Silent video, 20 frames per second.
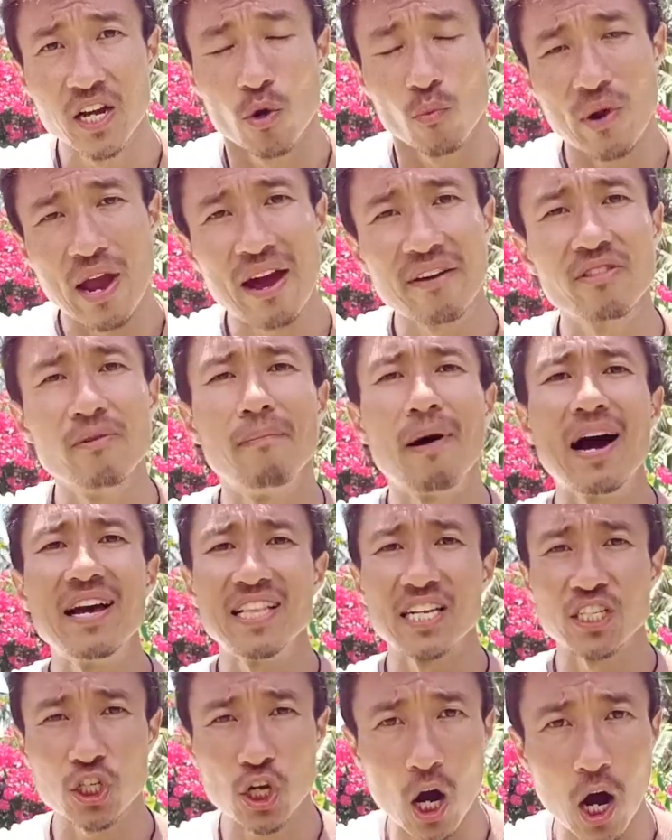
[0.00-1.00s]
We have the
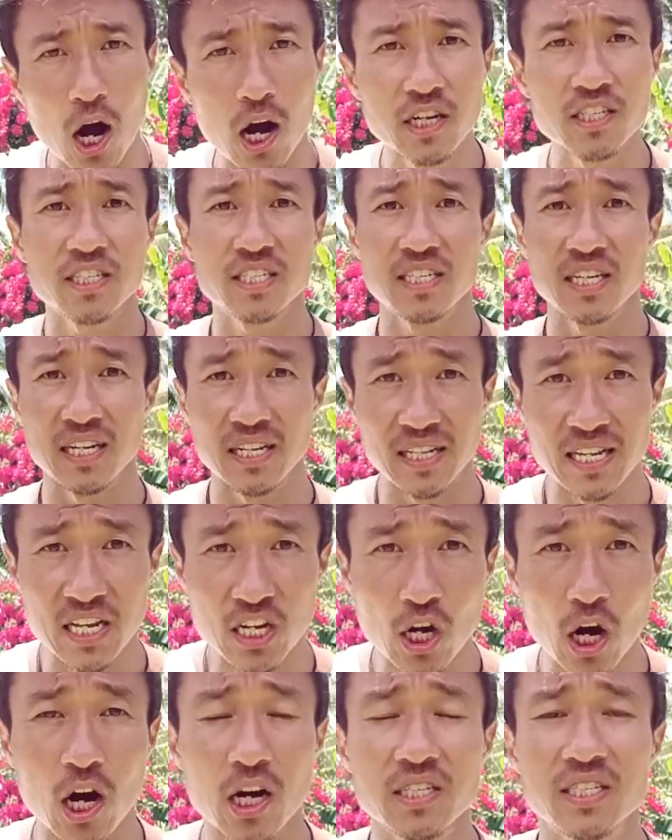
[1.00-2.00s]
mind that's constantly
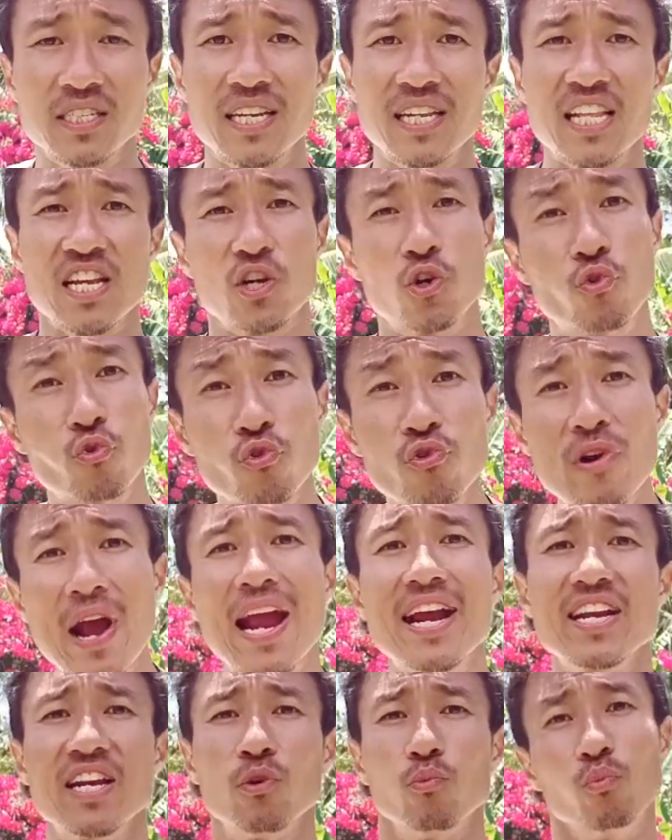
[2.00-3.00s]

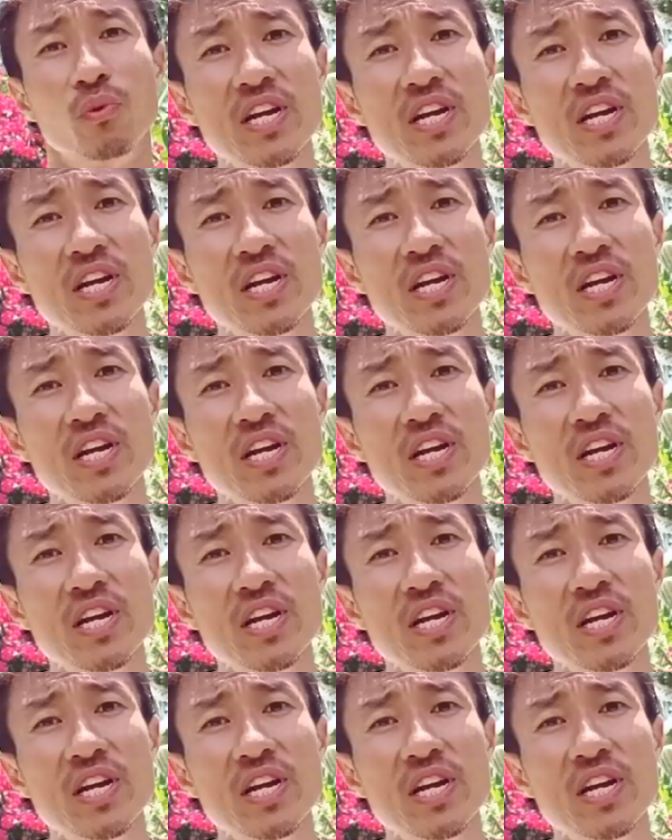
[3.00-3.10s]
creating,